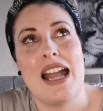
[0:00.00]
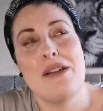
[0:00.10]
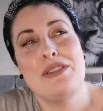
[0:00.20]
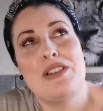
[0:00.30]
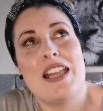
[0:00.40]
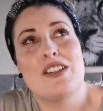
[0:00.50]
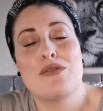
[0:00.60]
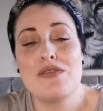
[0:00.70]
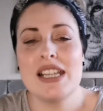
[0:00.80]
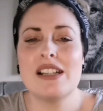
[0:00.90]
I would like
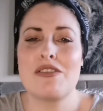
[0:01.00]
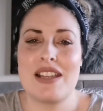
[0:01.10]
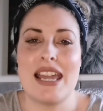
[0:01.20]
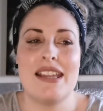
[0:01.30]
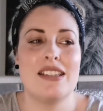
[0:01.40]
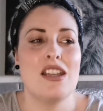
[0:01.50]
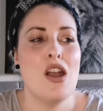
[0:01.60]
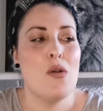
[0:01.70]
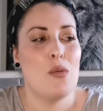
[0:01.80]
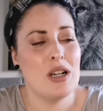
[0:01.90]
to recreate
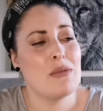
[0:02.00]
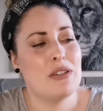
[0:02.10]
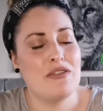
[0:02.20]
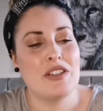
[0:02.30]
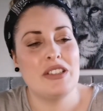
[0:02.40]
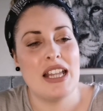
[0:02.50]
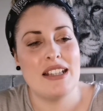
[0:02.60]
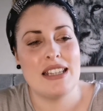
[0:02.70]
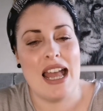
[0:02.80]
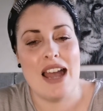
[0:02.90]
what it would feel like
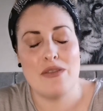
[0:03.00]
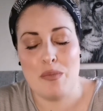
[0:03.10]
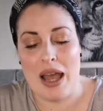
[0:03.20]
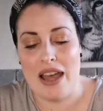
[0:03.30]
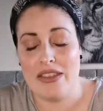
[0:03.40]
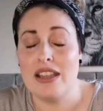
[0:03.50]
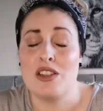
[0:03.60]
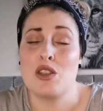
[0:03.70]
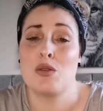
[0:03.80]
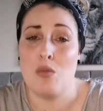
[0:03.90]
to have a bath in a
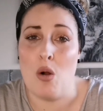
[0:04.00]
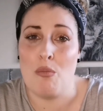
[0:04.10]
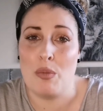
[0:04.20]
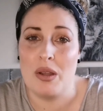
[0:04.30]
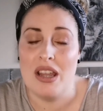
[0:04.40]
swamp.